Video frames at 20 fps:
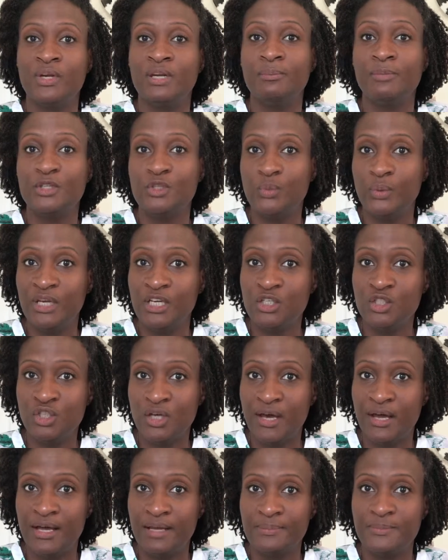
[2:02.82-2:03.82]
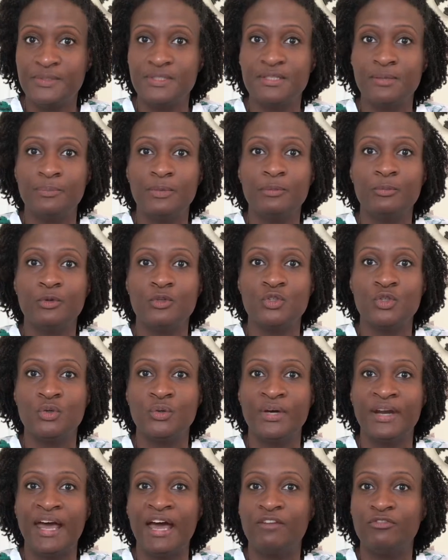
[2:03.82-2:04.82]
it in between jobs. Some people do
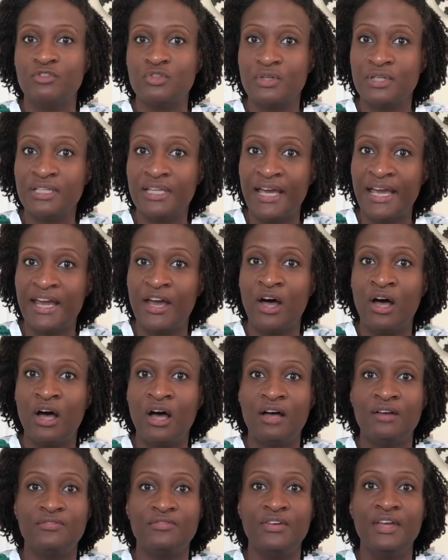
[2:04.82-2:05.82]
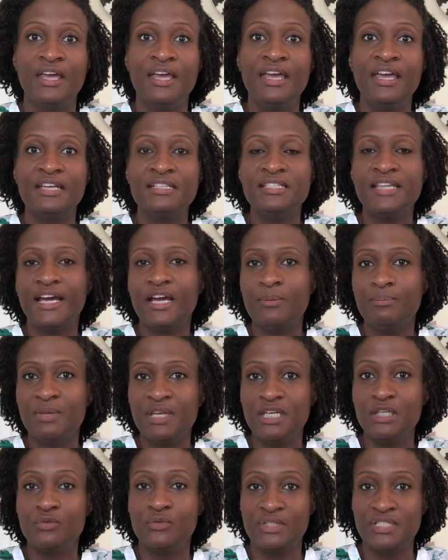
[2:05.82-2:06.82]
it after a layoff. It's like a
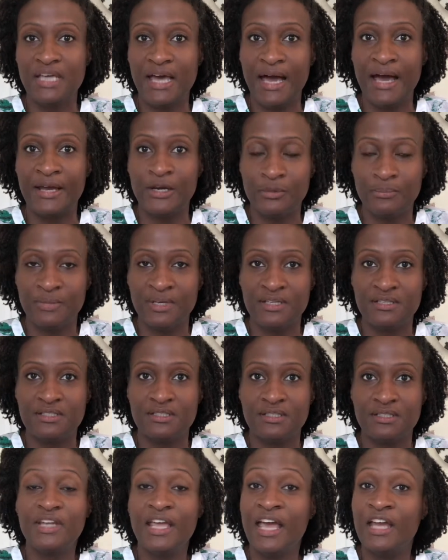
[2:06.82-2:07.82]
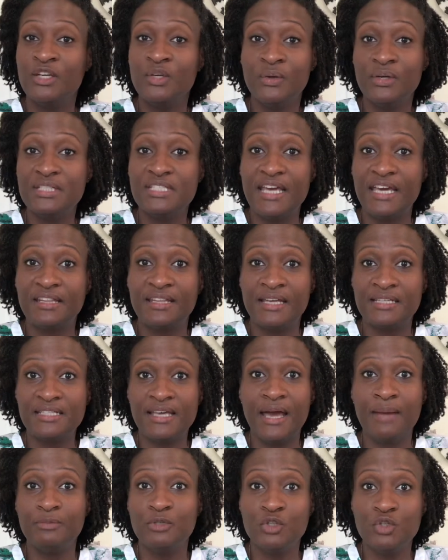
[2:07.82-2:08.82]
mini retirement. And you can take that
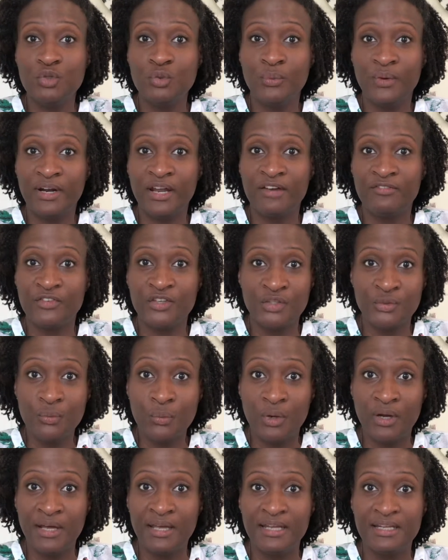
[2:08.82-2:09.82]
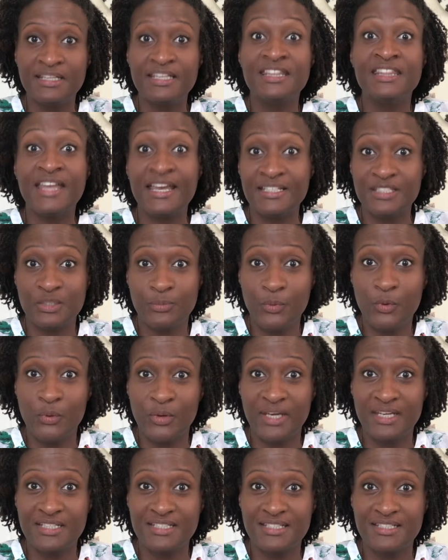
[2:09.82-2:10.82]
time to do whatever you want. That's the
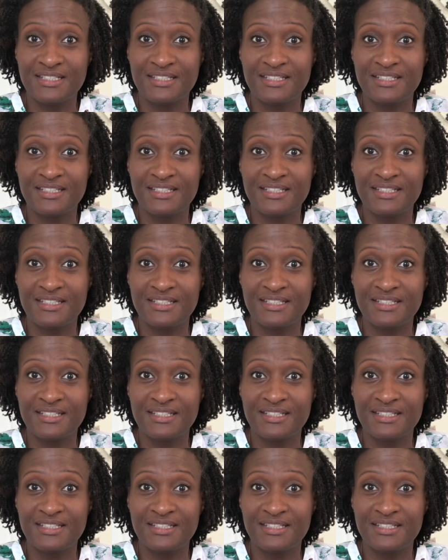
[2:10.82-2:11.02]
point.